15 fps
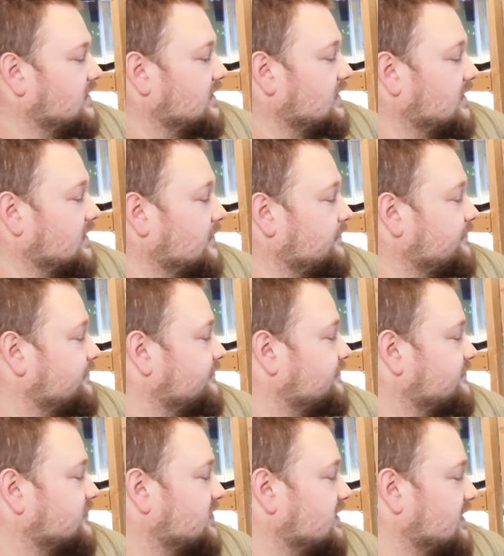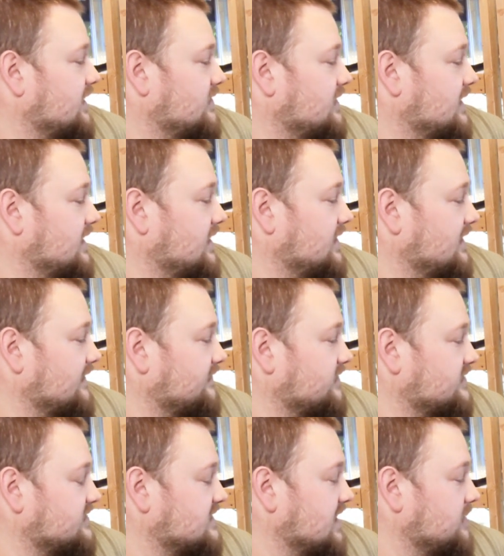And then
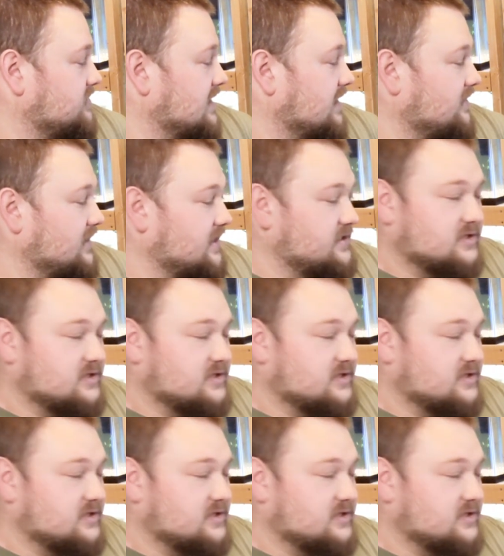after it's taped out,